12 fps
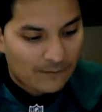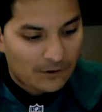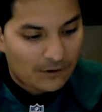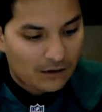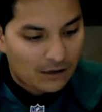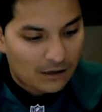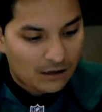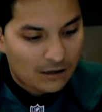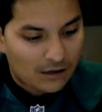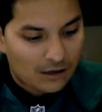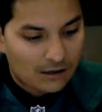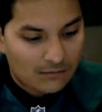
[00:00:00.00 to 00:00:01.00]
fumble
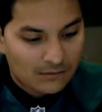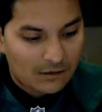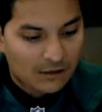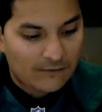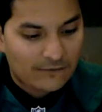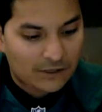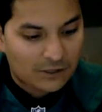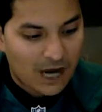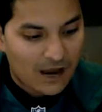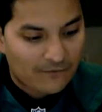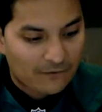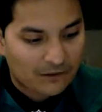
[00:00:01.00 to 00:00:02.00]
of the
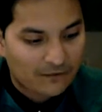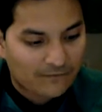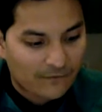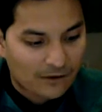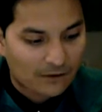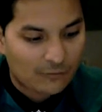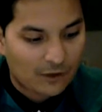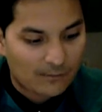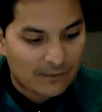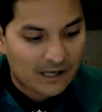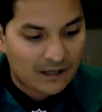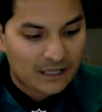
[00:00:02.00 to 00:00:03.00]
drive was the first
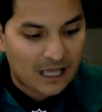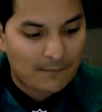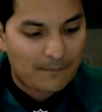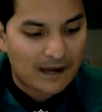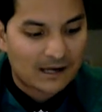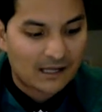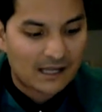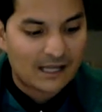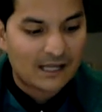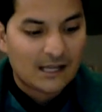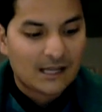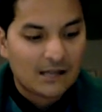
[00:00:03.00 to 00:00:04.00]
one being saved by the
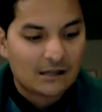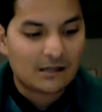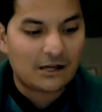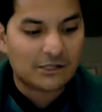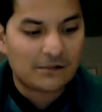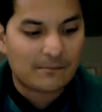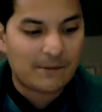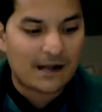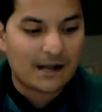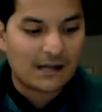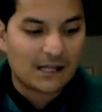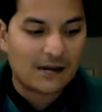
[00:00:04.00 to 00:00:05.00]
late touch
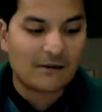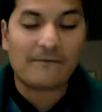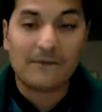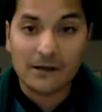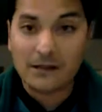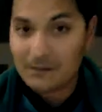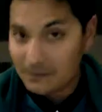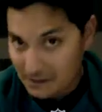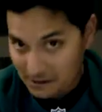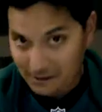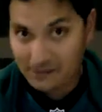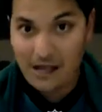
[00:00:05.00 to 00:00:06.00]
by Larry Foote.
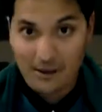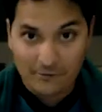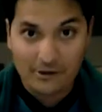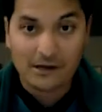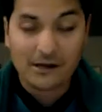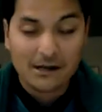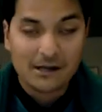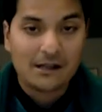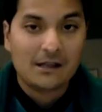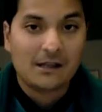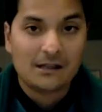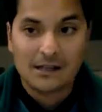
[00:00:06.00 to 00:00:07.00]
That one.
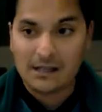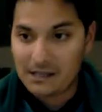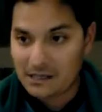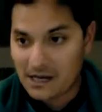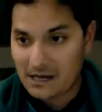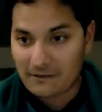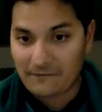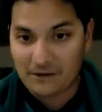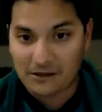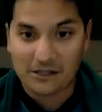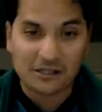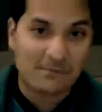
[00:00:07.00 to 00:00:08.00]
He got his
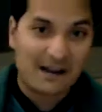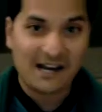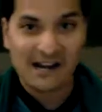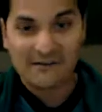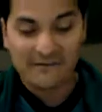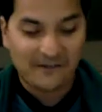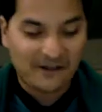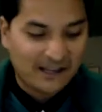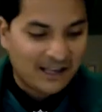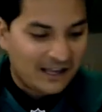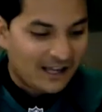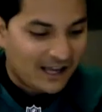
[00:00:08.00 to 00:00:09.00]
foot touched by Larry
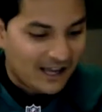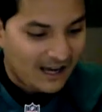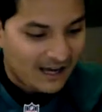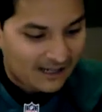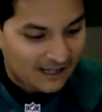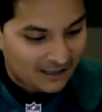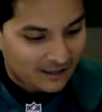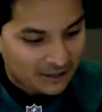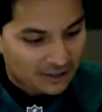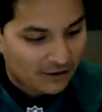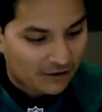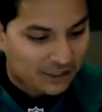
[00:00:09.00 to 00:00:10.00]
Foote. And then
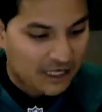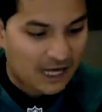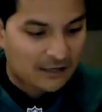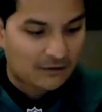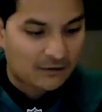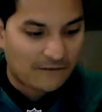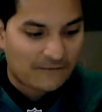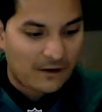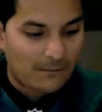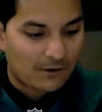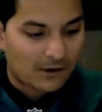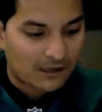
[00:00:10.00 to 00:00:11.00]
Deshaun Jackson also
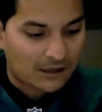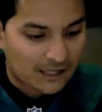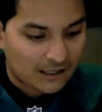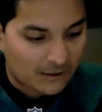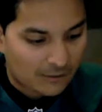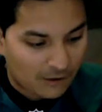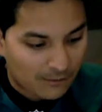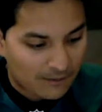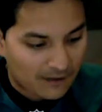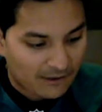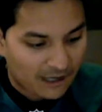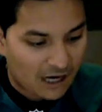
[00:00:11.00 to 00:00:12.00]
fumbled in the second quarter
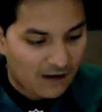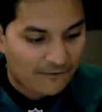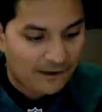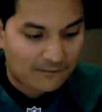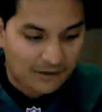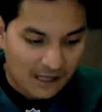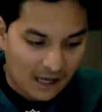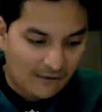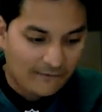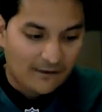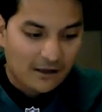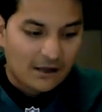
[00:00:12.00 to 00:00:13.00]
but recovered
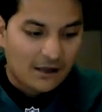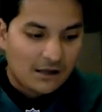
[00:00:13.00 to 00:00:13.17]
himself.